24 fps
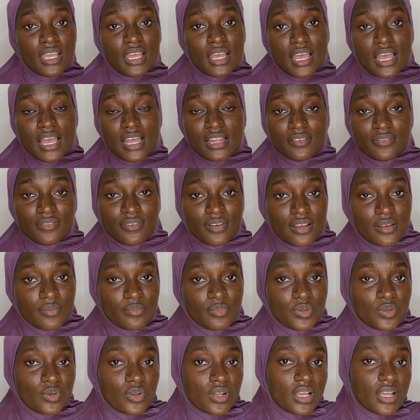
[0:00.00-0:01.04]
alpha
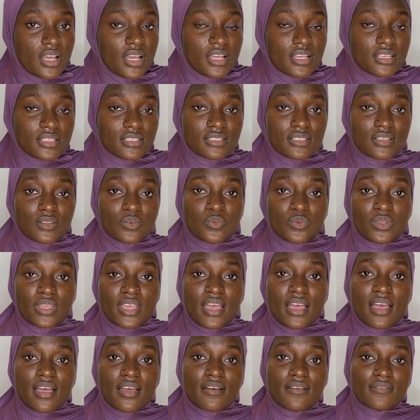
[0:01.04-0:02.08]
blockers, we
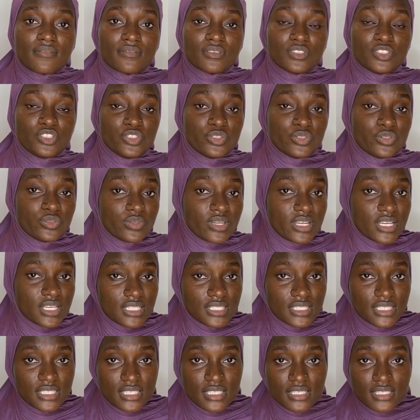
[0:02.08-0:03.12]
have
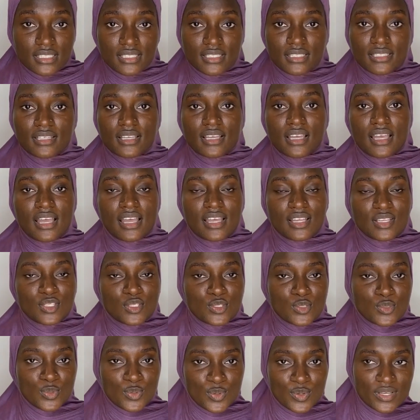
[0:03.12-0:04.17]
diuretics, and
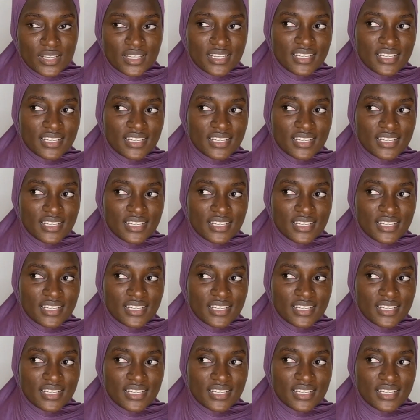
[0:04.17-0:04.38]
so on.